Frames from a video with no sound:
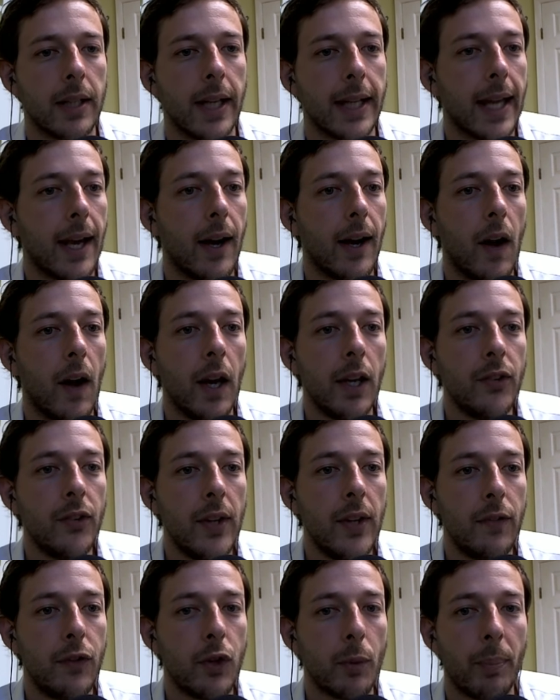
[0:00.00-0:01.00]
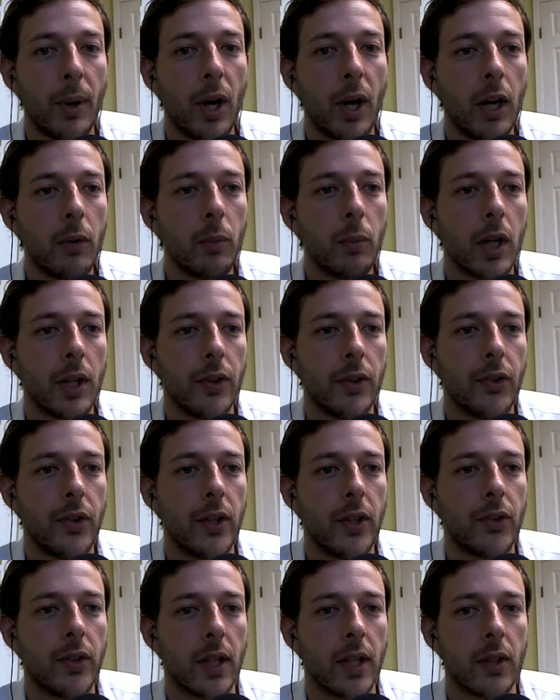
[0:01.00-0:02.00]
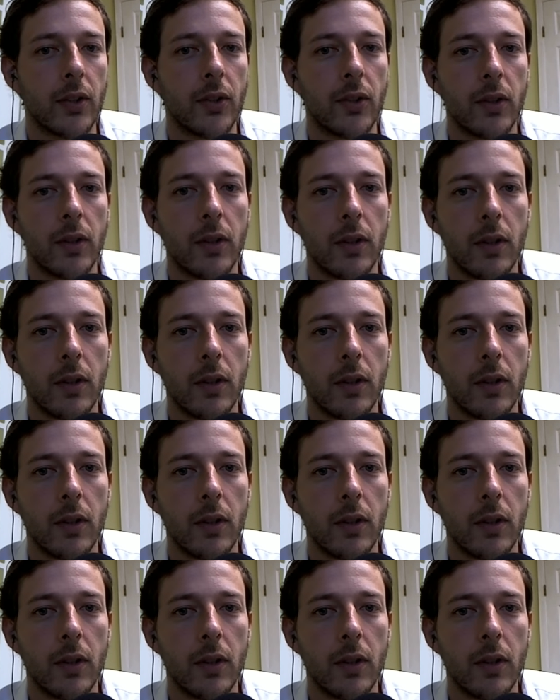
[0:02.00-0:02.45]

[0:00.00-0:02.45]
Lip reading: Like, honestly, if your pawn were on c6,